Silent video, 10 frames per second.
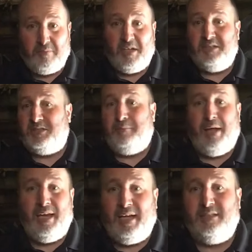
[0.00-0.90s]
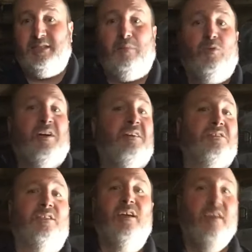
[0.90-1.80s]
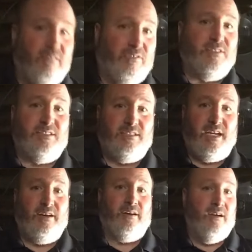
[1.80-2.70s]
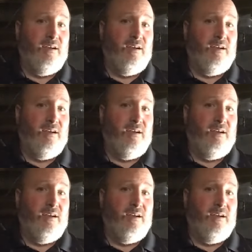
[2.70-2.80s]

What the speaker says: because they're painting it somewhere else versus here.